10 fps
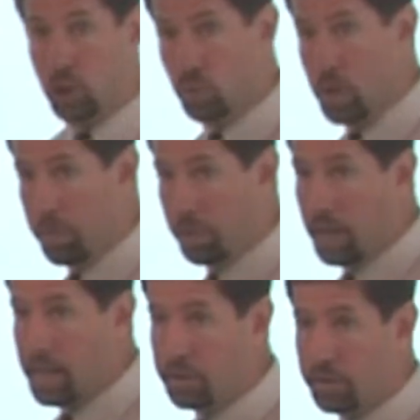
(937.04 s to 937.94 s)
to
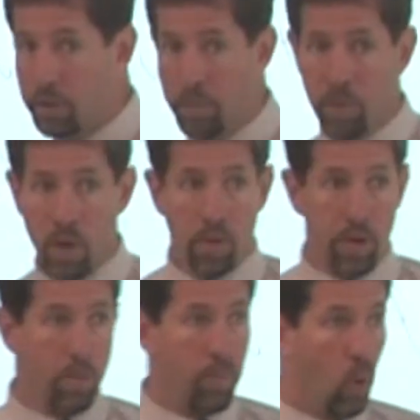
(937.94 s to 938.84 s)
replace
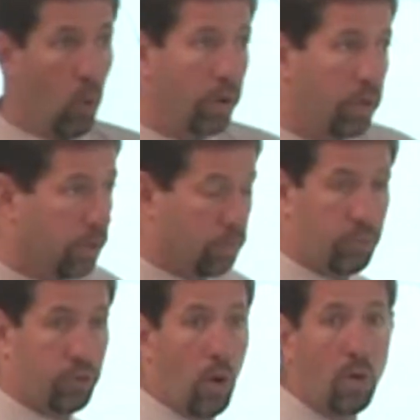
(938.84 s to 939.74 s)
the important
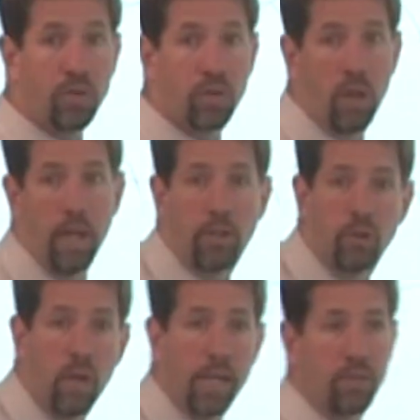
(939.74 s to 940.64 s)
salts,
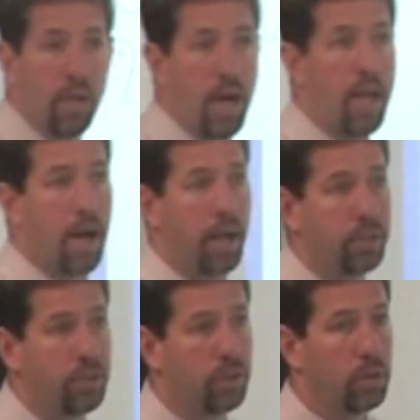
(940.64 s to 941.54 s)
electrolytes, and
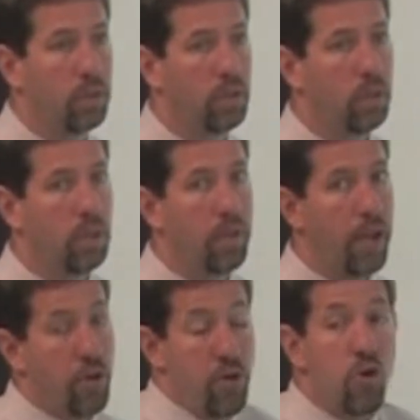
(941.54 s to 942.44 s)
ions
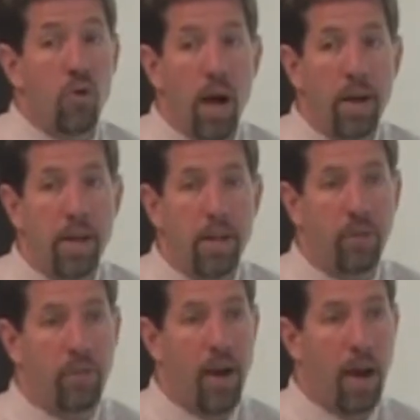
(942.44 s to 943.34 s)
that your neuron needs
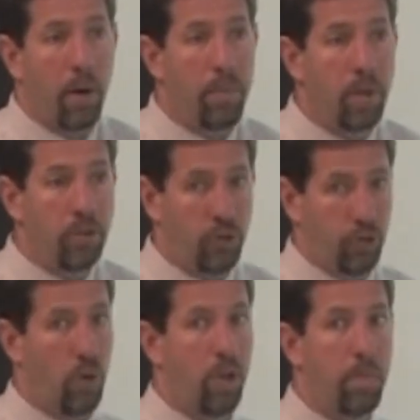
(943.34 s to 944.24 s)
to fire,
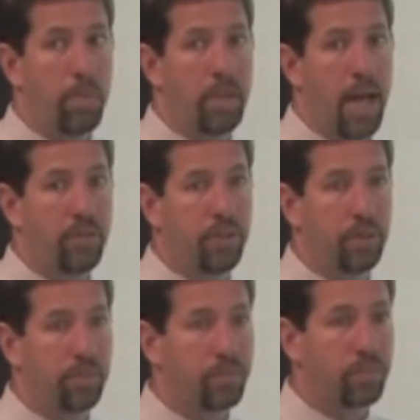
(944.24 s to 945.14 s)
sodium and potassium.